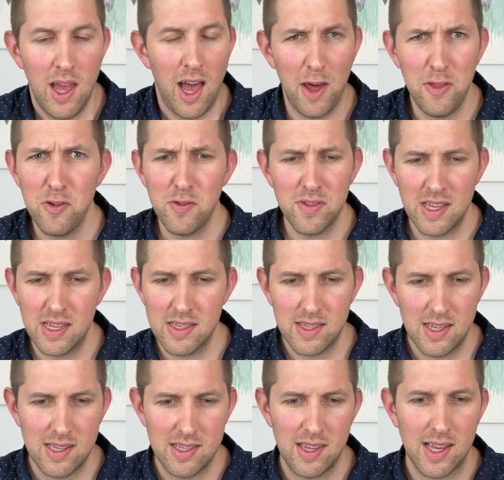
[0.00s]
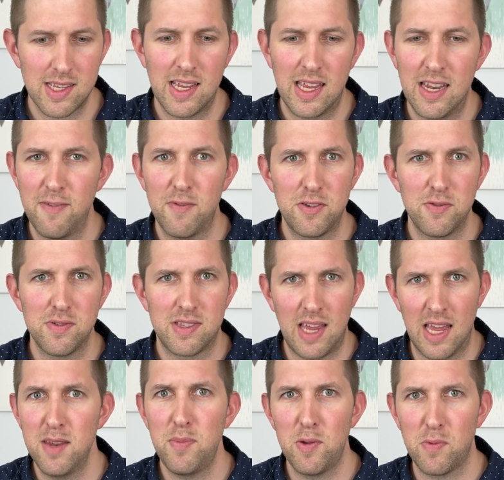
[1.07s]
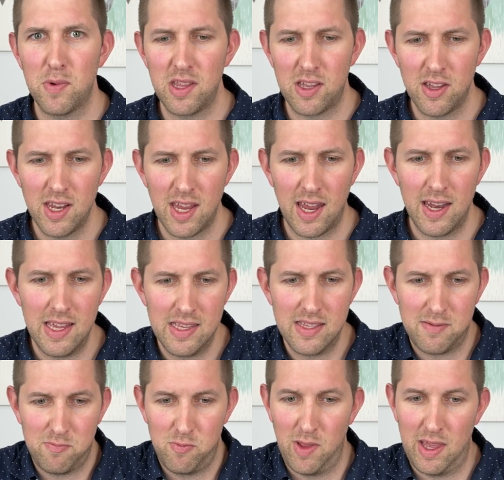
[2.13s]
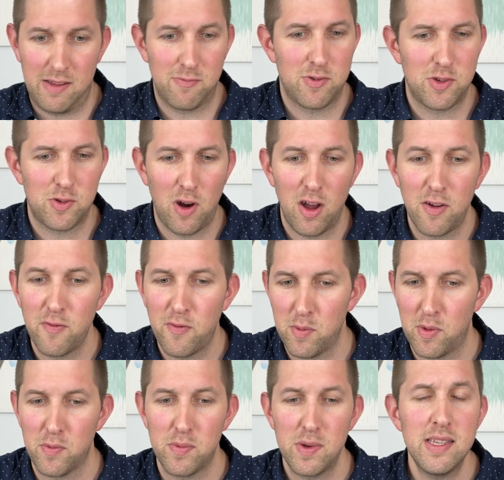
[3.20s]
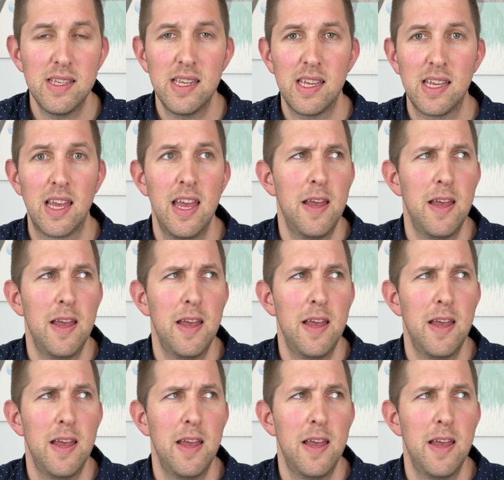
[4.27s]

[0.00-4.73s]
Other things that dyslexic individuals tend to be really good at is like strong verbal reasoning.